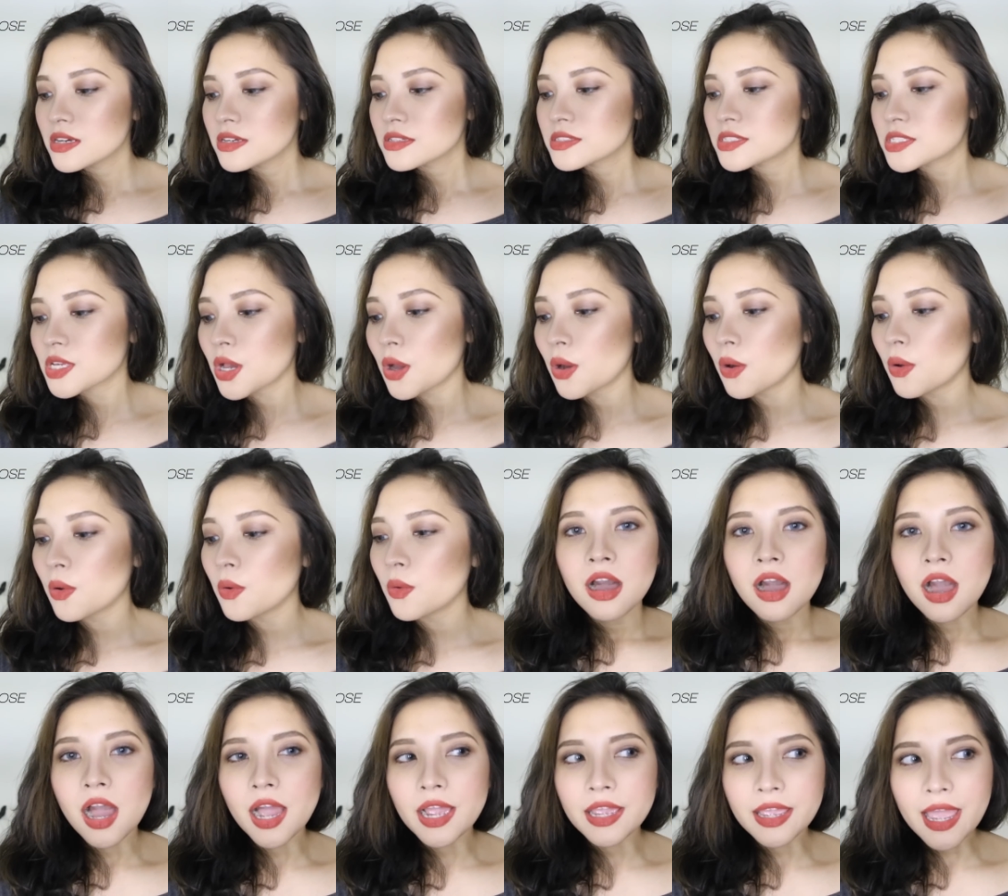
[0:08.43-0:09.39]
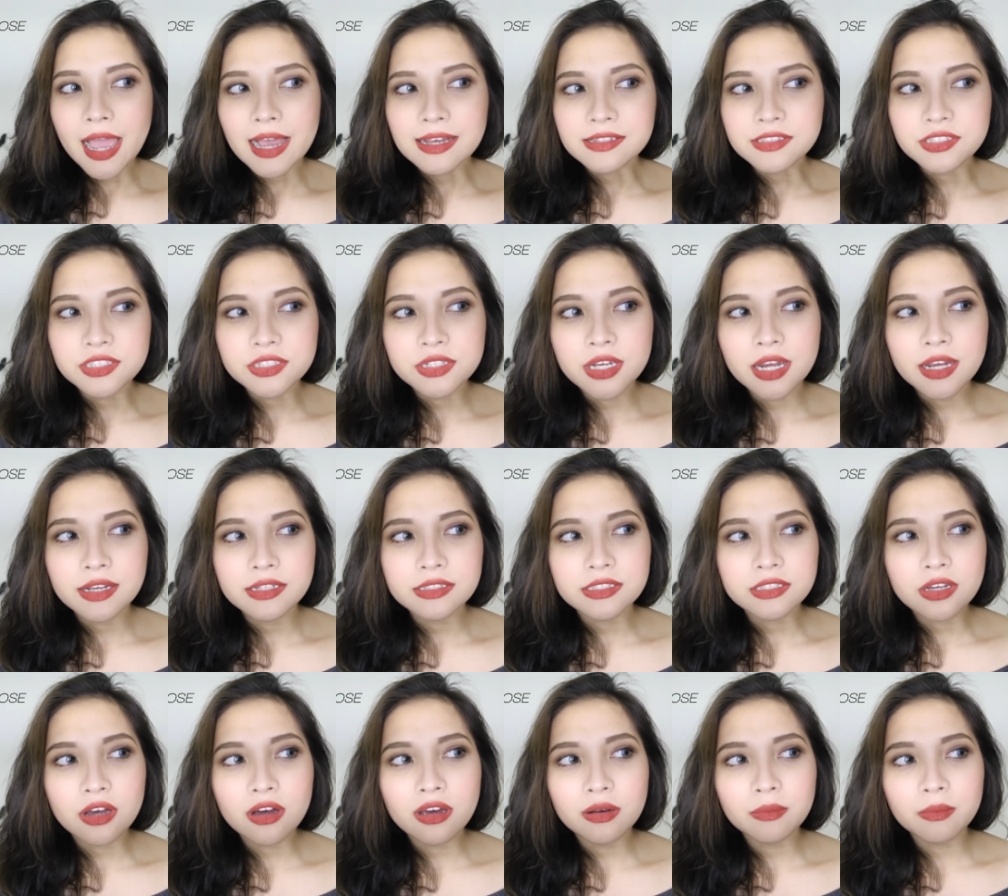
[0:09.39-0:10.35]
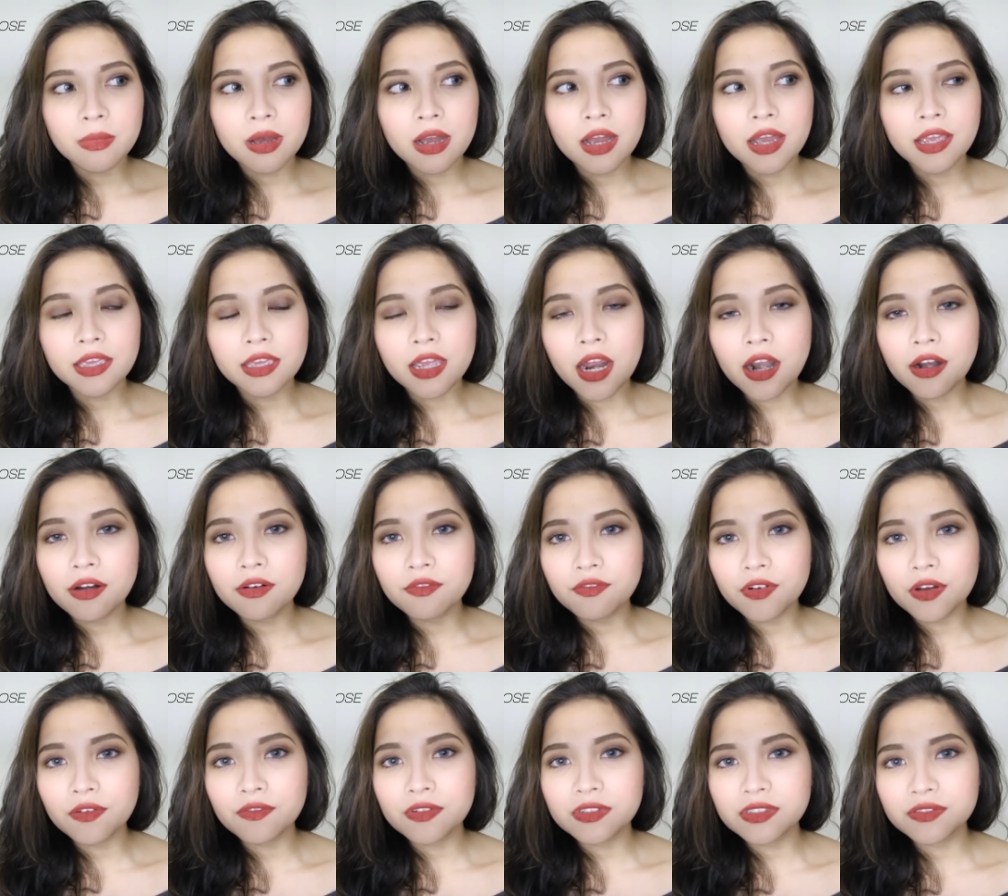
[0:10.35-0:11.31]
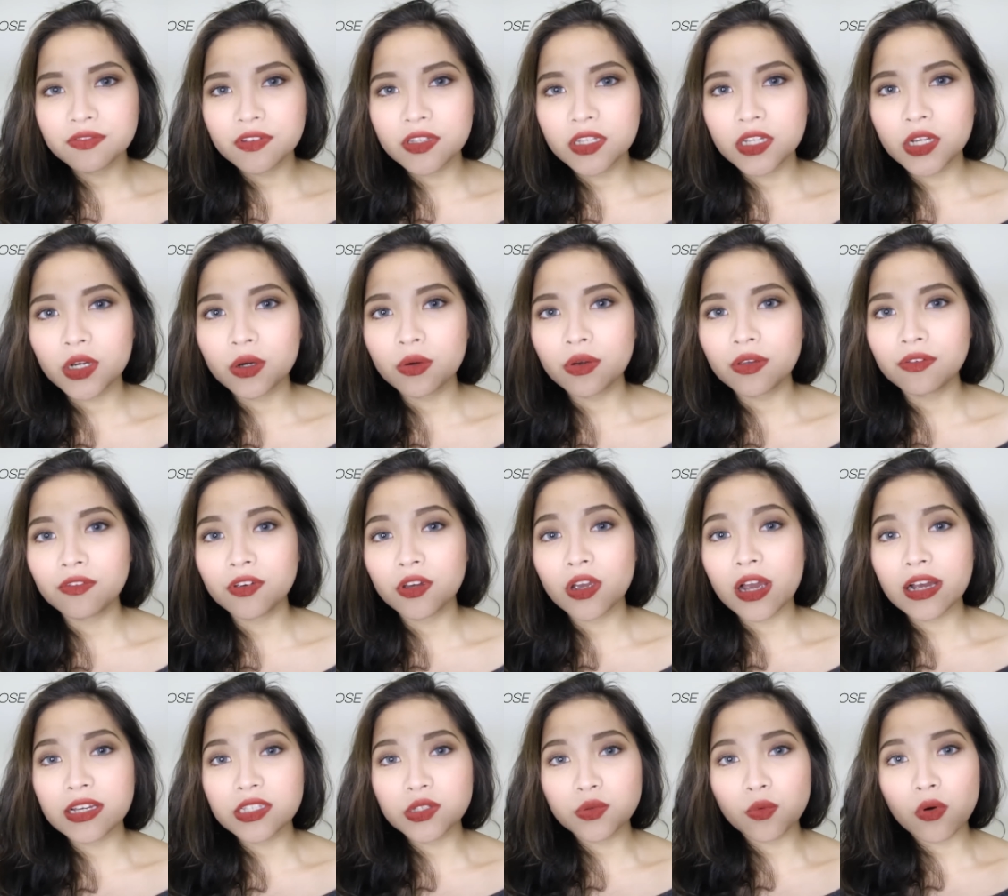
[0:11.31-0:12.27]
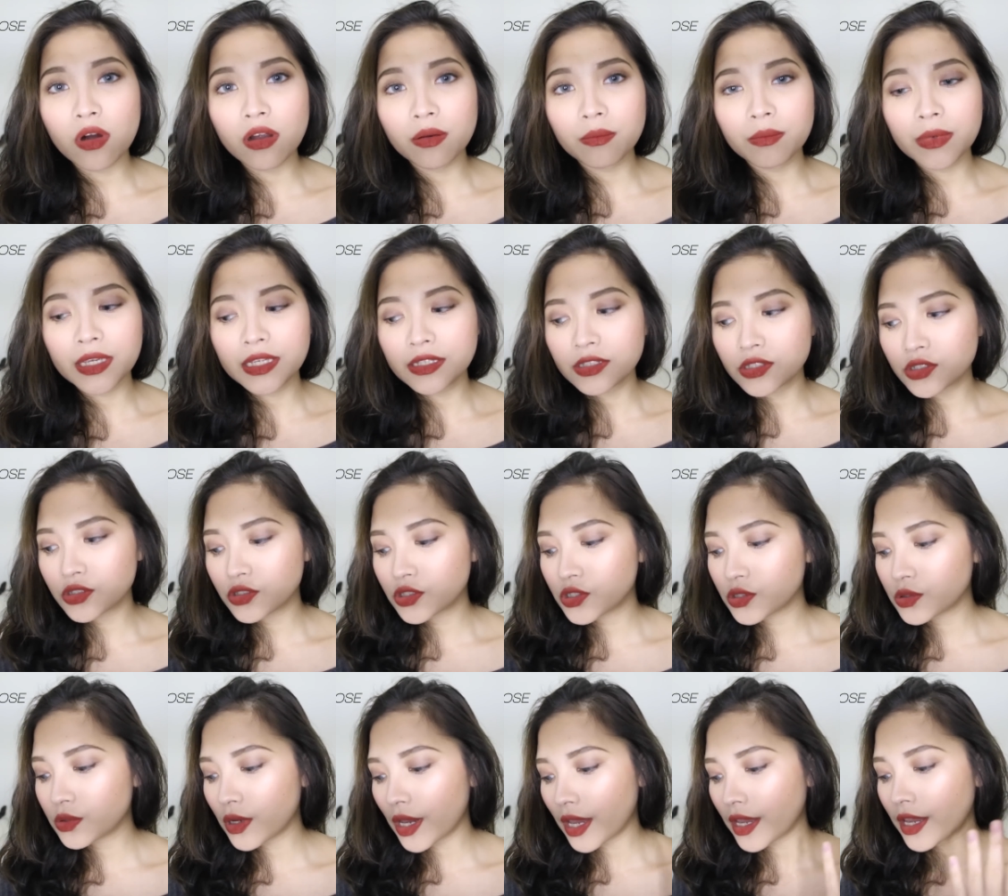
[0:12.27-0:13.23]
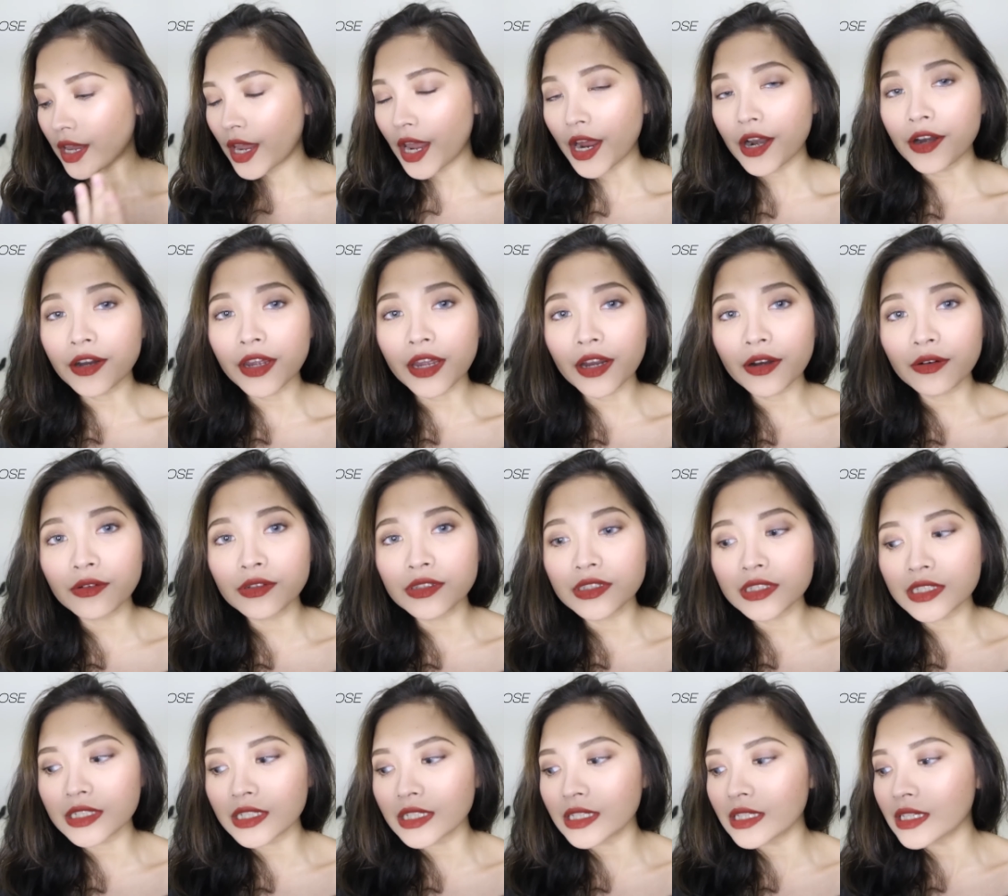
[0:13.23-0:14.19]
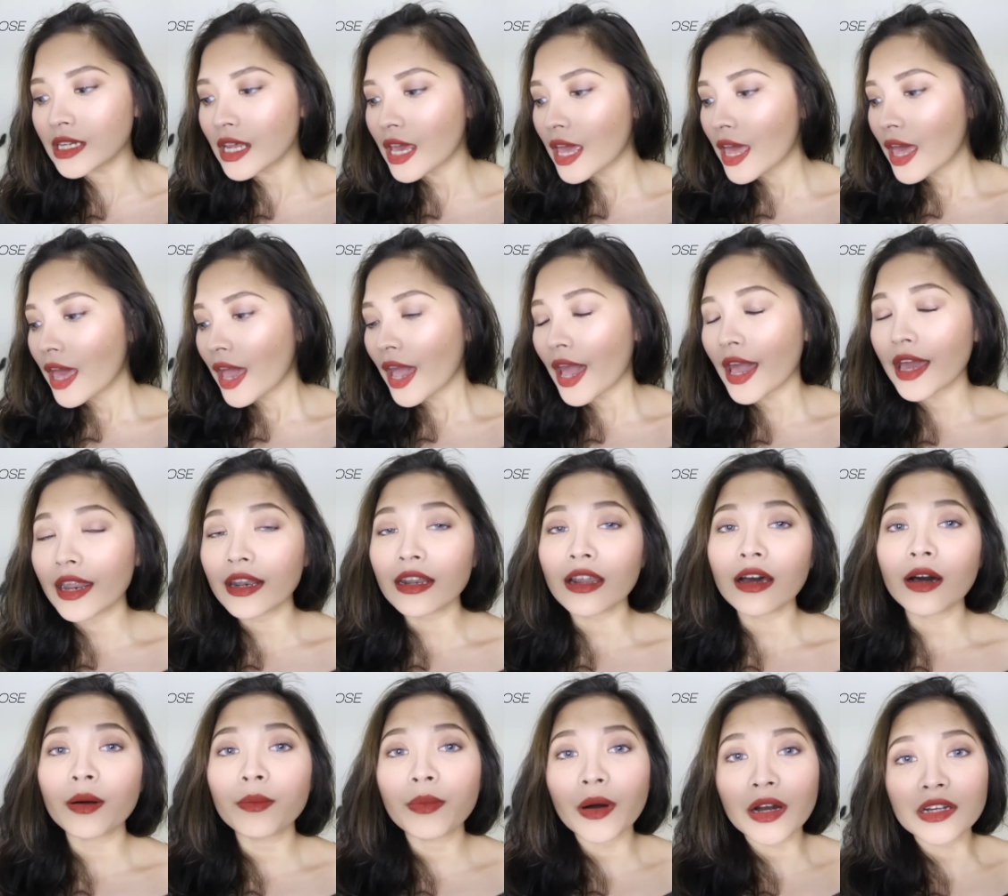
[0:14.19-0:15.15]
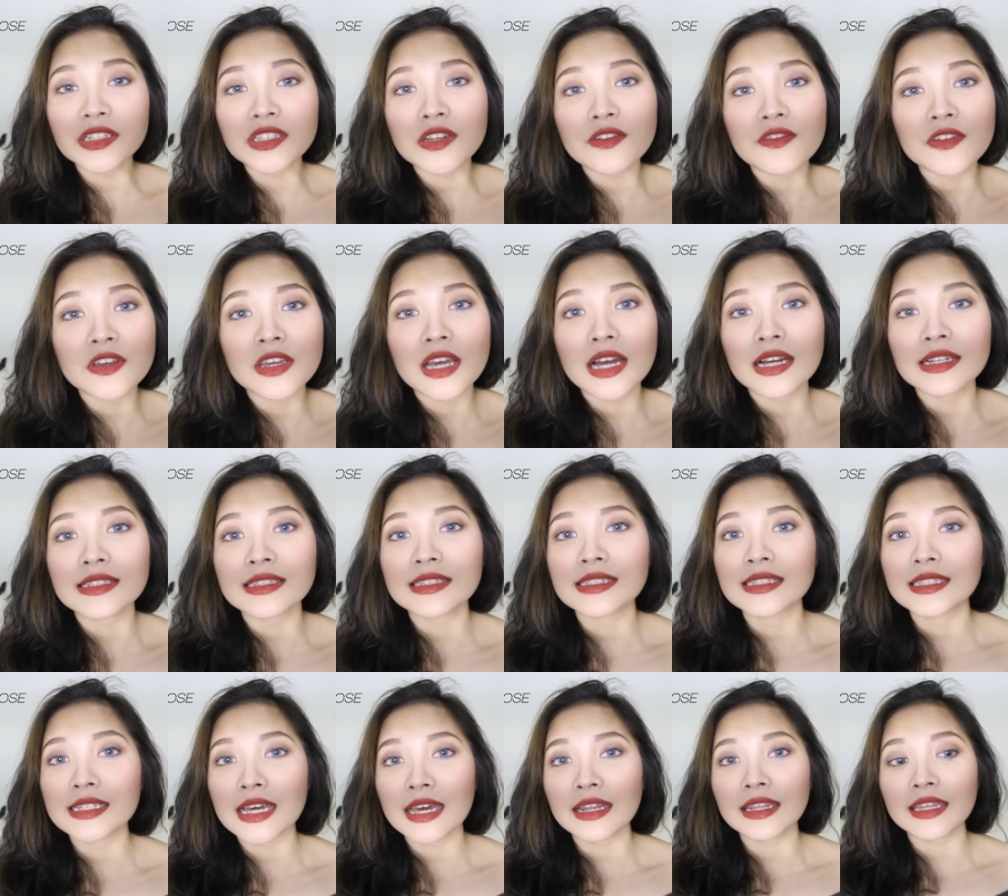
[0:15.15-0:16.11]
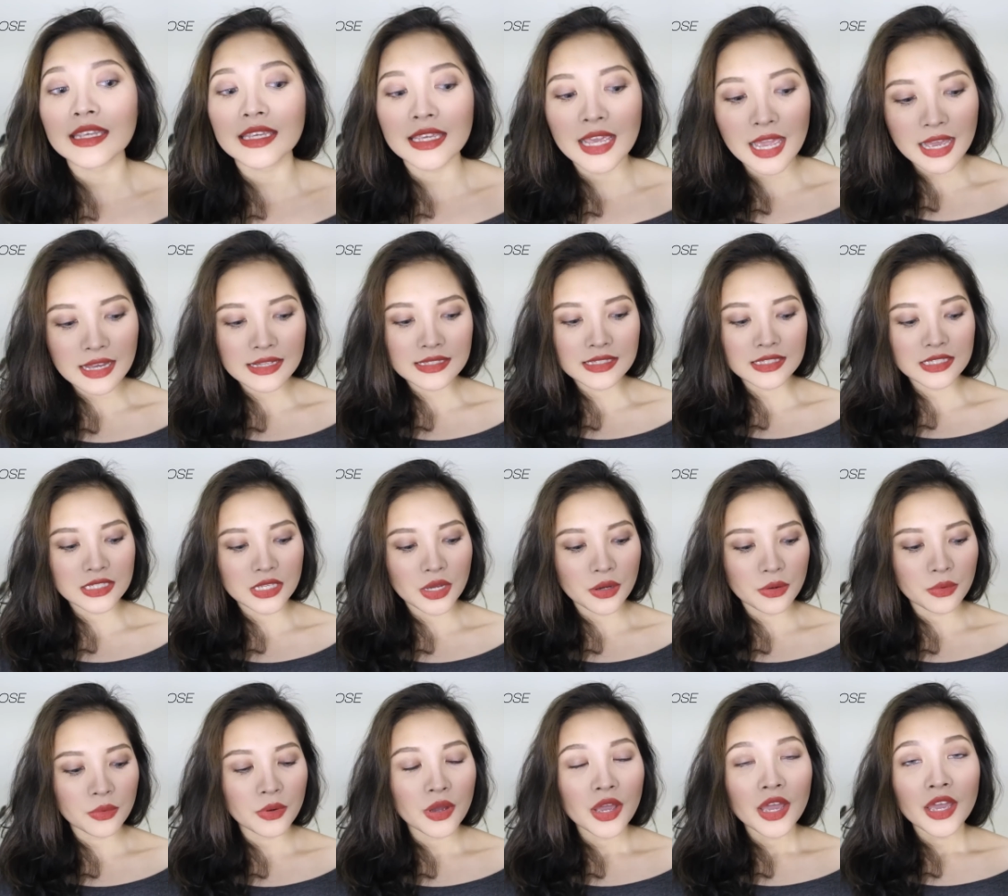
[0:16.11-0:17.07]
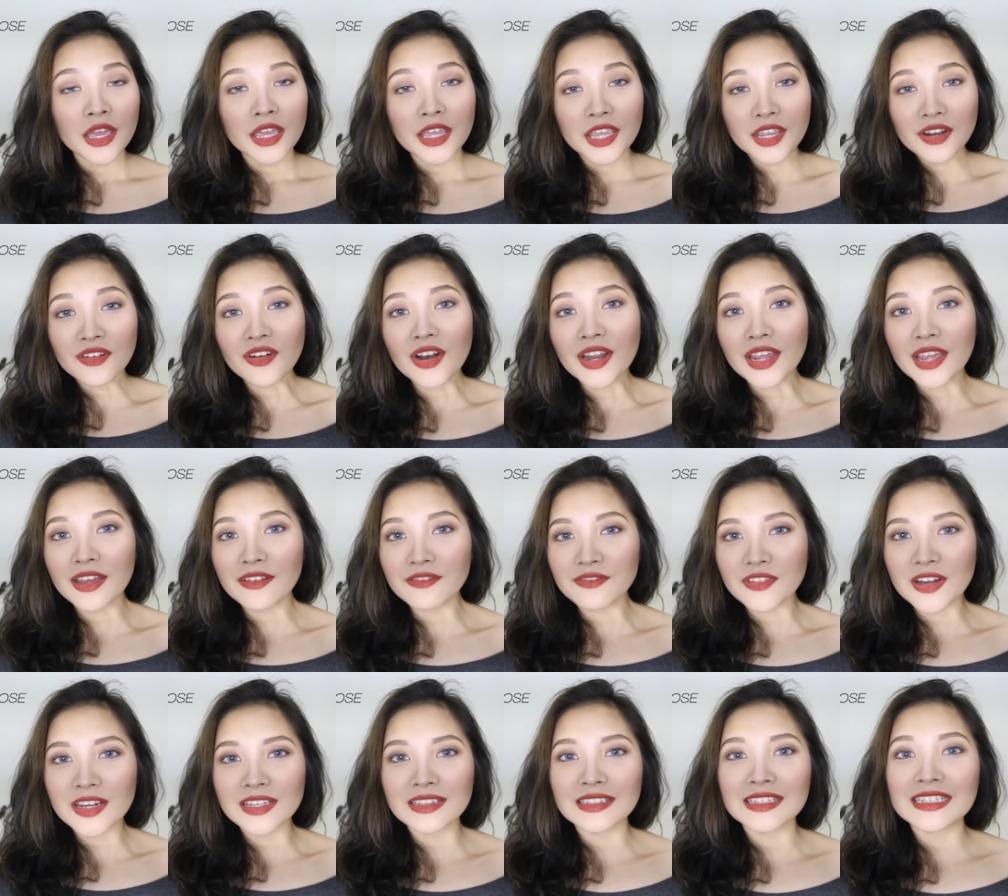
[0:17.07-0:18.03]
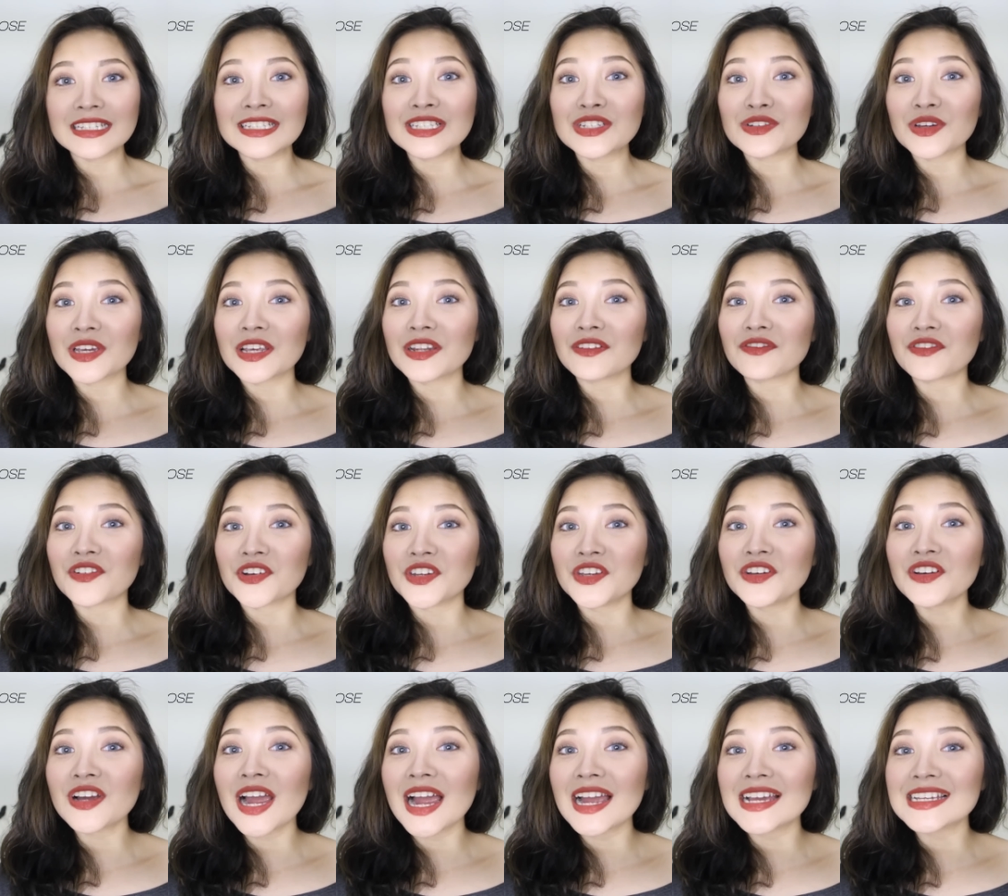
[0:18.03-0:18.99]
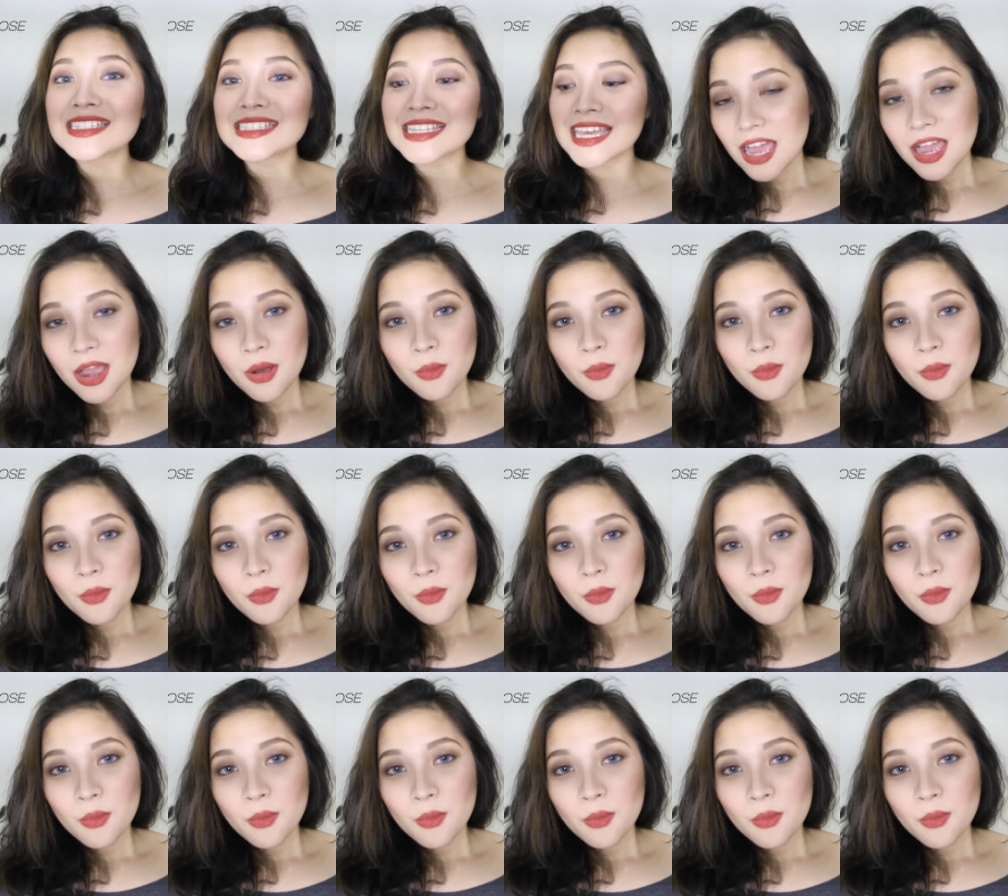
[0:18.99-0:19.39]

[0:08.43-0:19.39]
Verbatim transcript: so I asked you guys on my current favorites video if you guys want me to do a hair care routine and a bunch of you guys said yes so here I am finally doing it for you guys